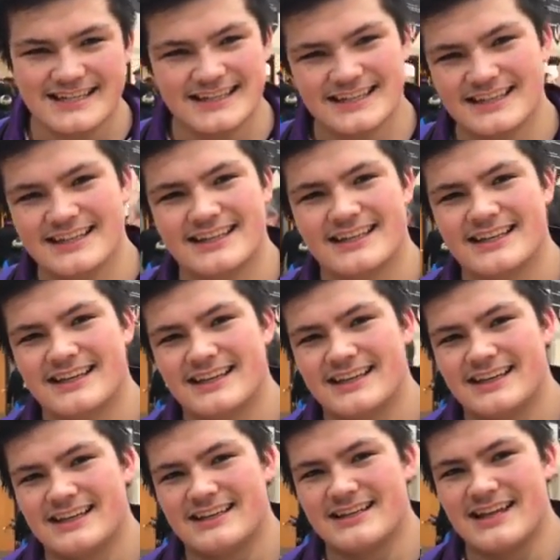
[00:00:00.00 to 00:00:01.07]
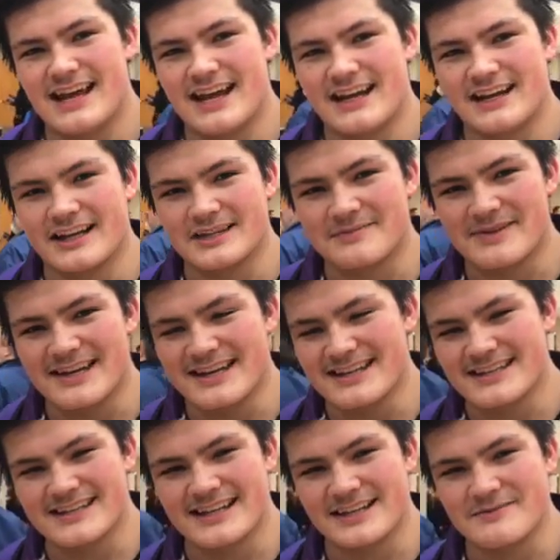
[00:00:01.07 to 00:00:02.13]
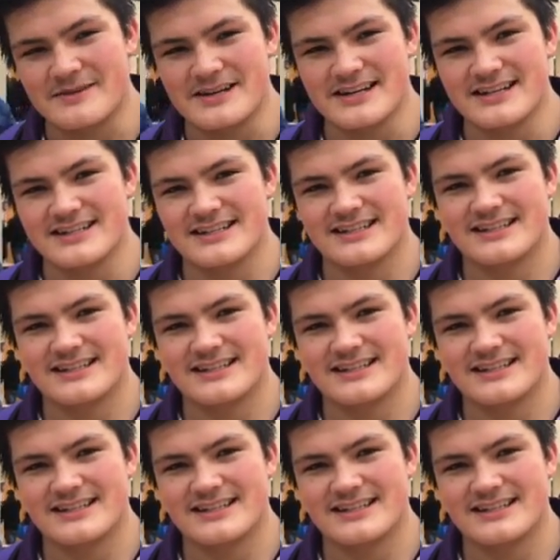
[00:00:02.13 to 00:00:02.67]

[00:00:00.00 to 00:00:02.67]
Then I got the pin in the second period.